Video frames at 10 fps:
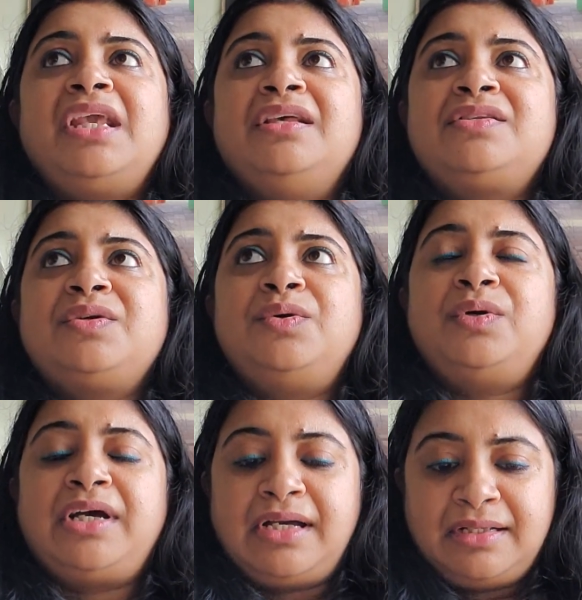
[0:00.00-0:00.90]

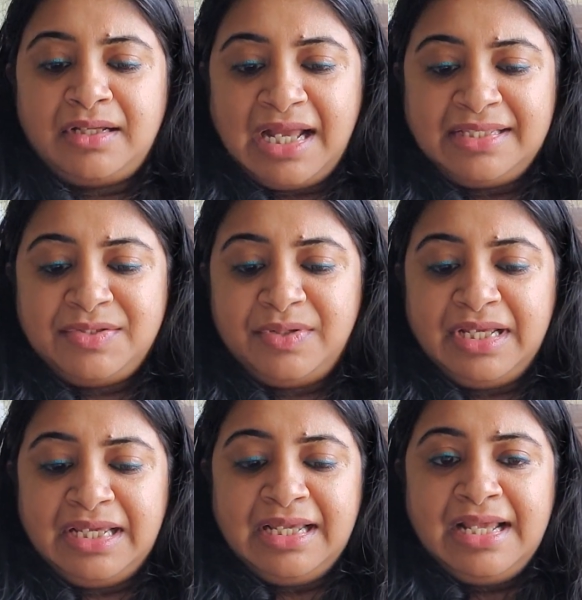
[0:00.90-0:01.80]
So guys,
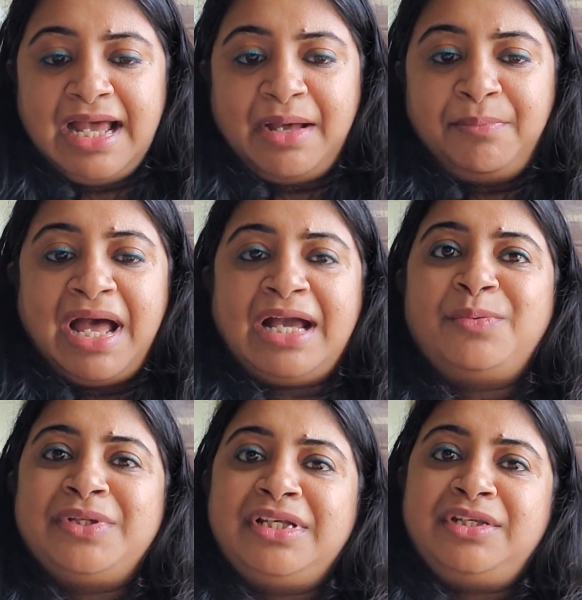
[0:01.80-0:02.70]
today I'm back
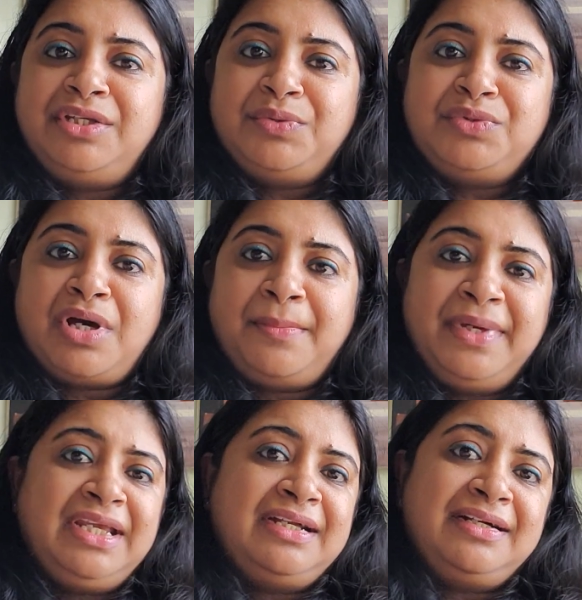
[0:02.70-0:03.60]
with a new
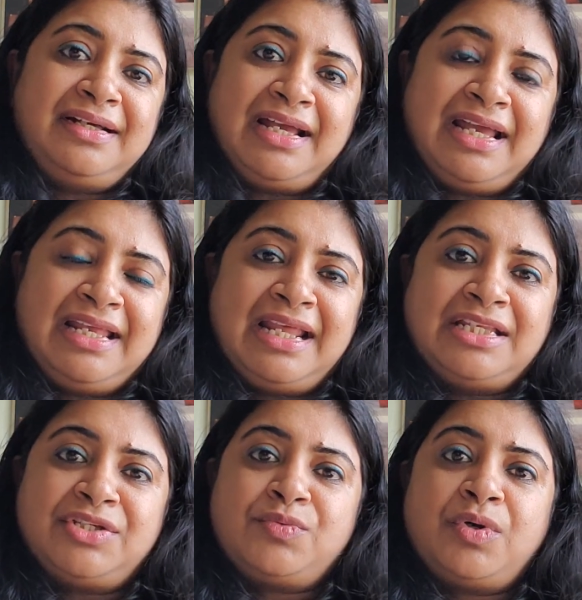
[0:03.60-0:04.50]
topic, and I
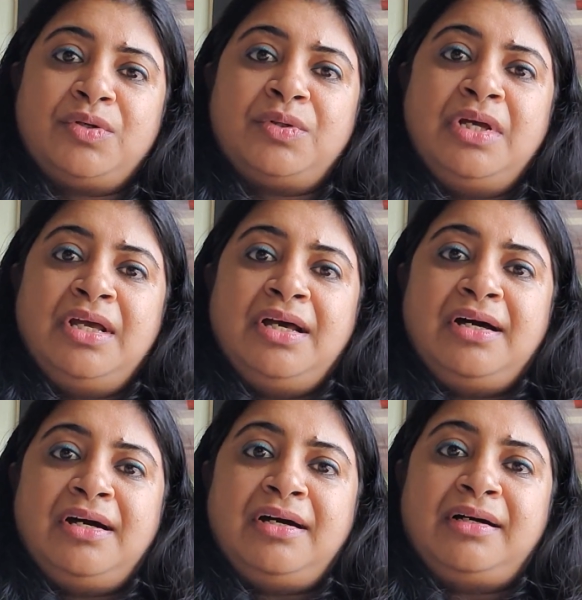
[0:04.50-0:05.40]
just want
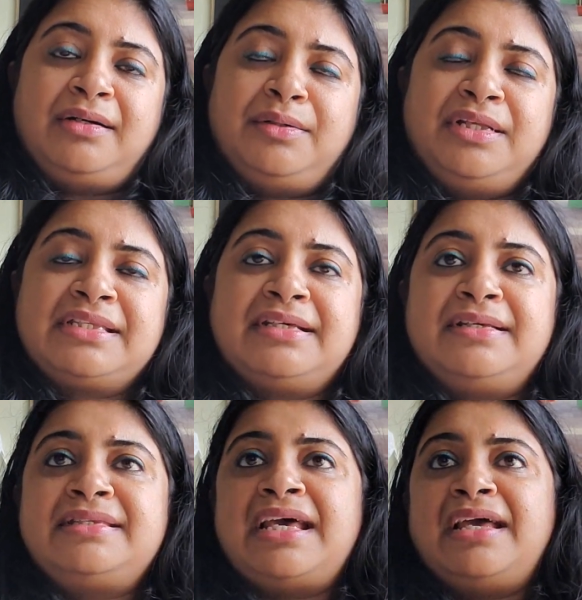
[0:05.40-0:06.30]
to
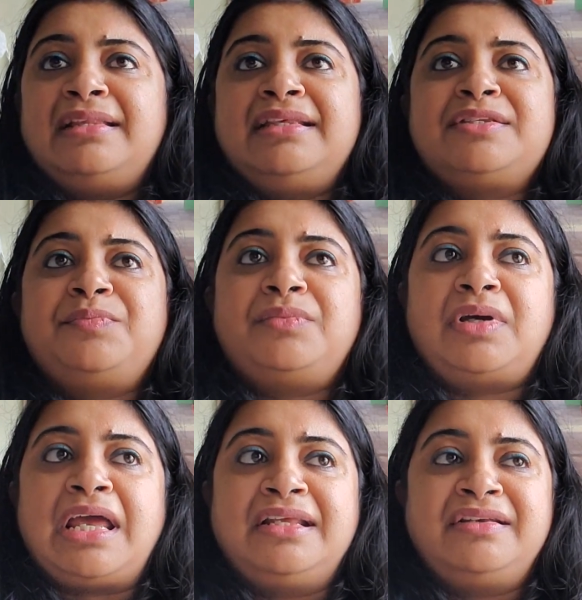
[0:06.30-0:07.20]
discuss this
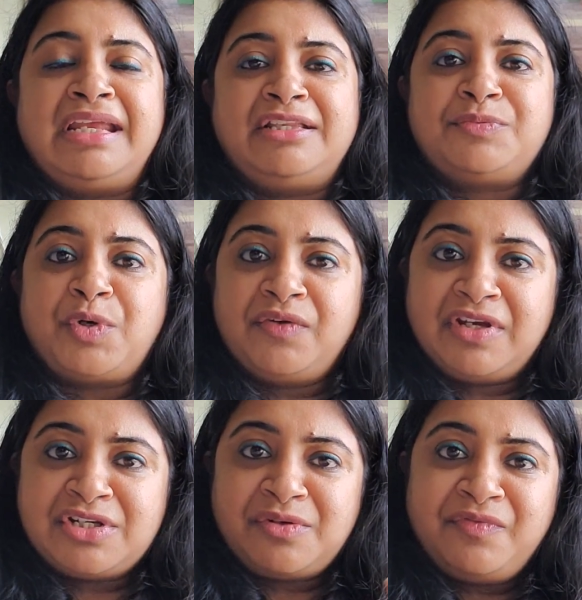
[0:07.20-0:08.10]
and create this
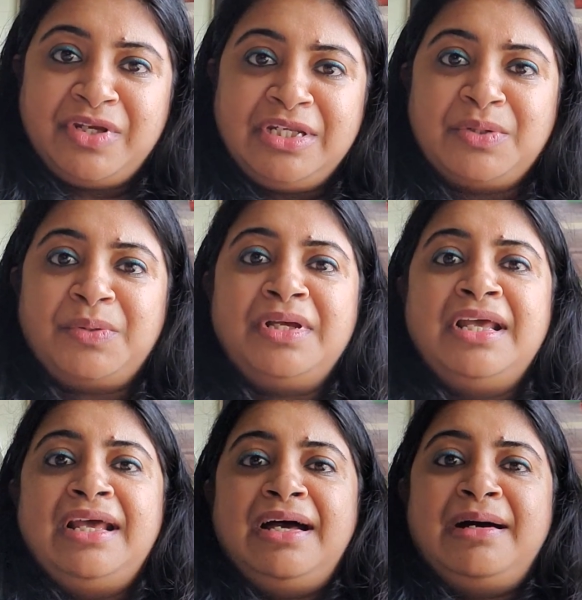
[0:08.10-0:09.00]
motivational video
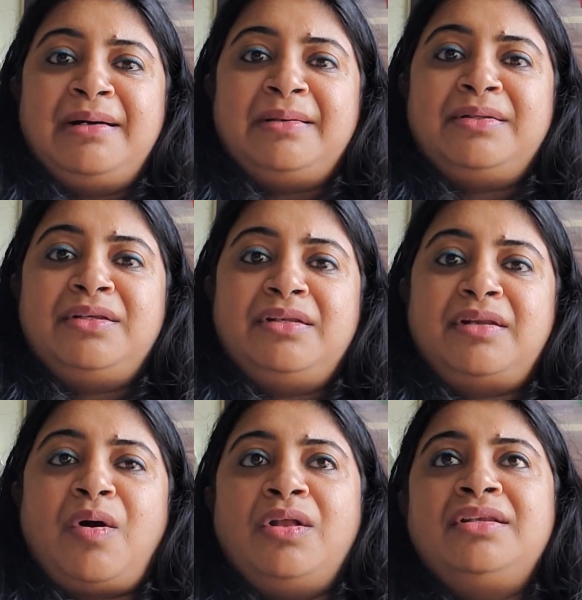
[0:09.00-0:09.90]

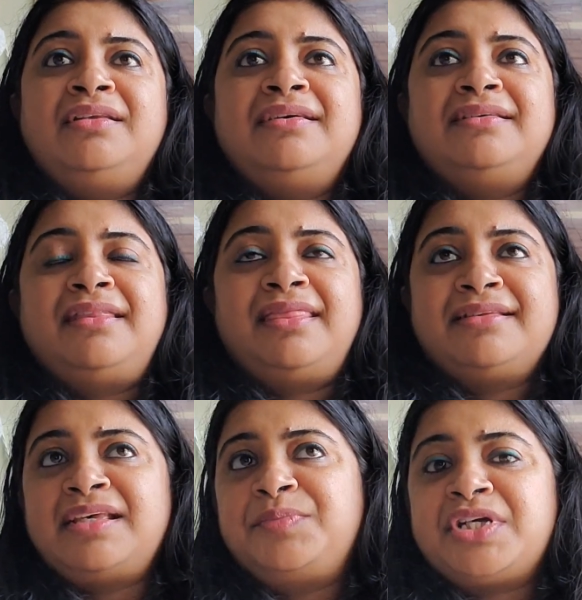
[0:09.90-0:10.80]
on the
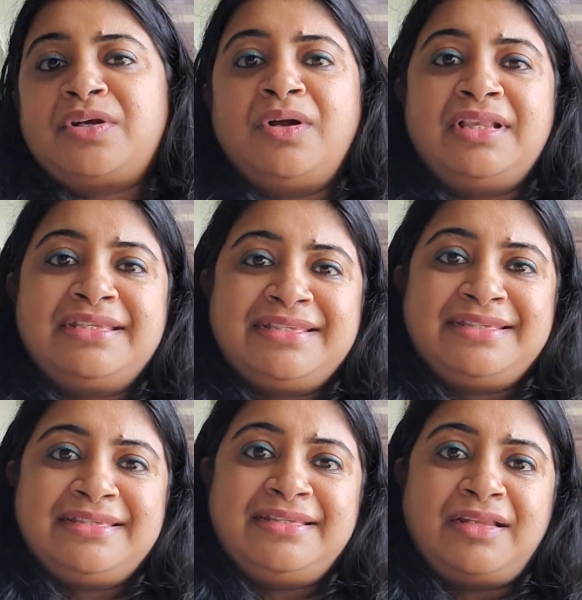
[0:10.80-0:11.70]
subject called
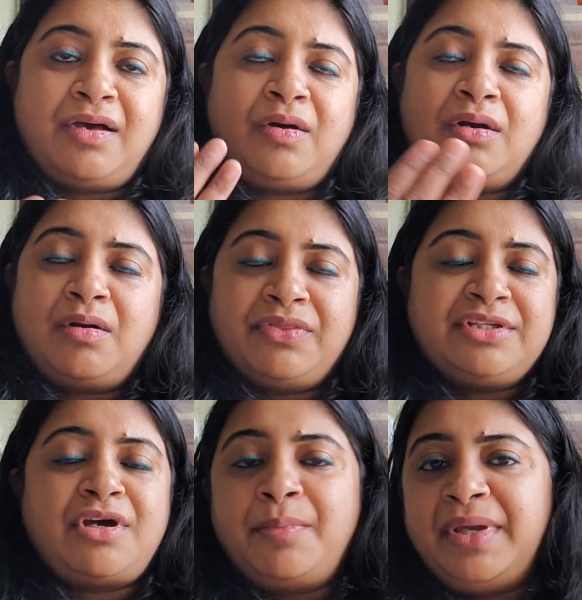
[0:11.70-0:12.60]
or on the
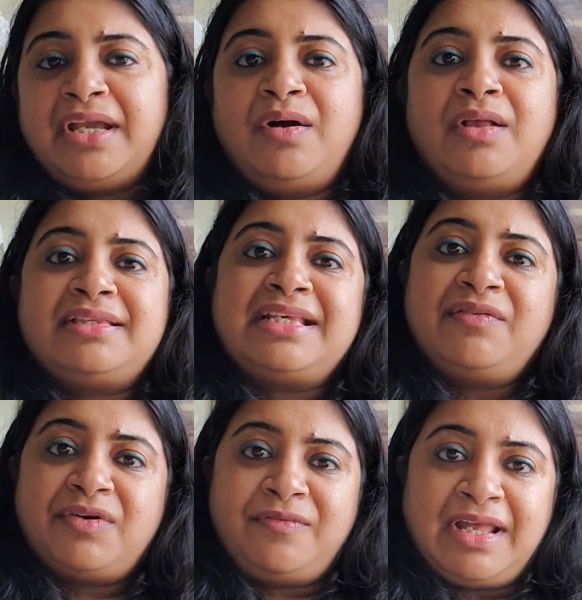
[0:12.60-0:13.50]
topic called
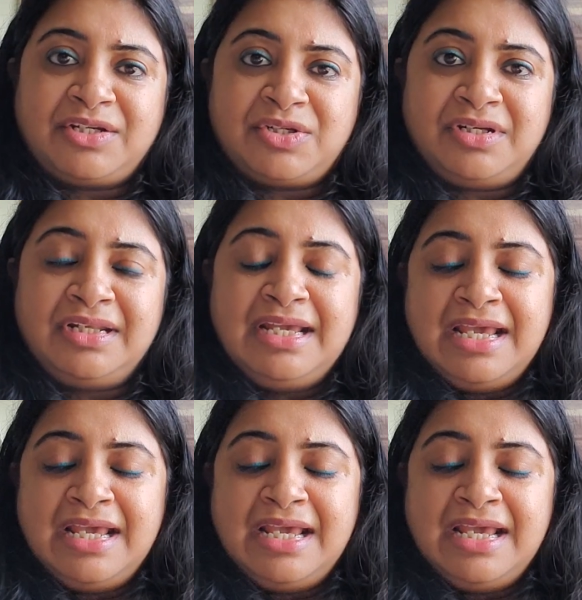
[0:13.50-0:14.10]
self-reflection.